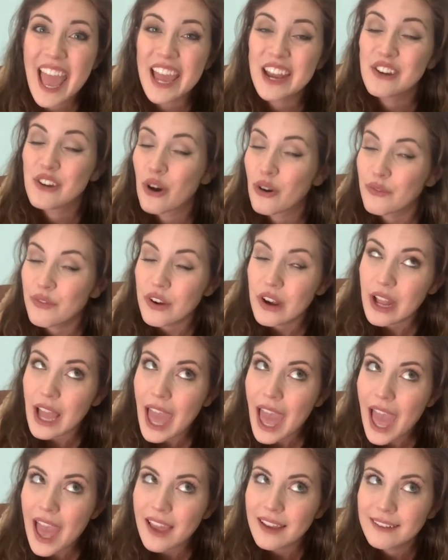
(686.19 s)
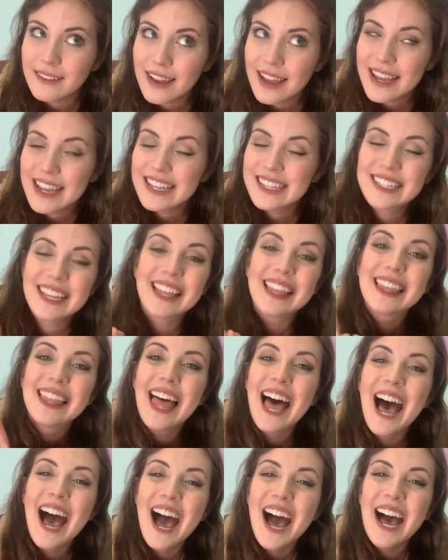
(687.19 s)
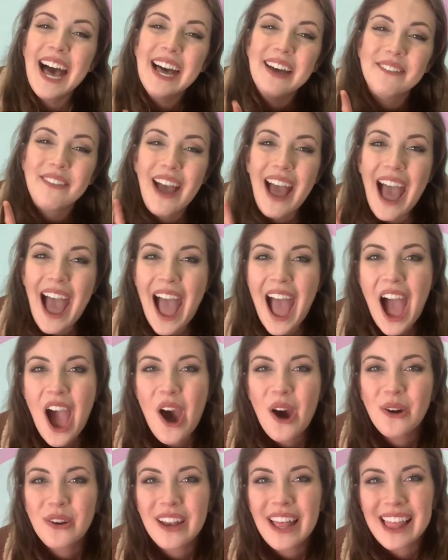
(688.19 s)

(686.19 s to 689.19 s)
Don't forget to love out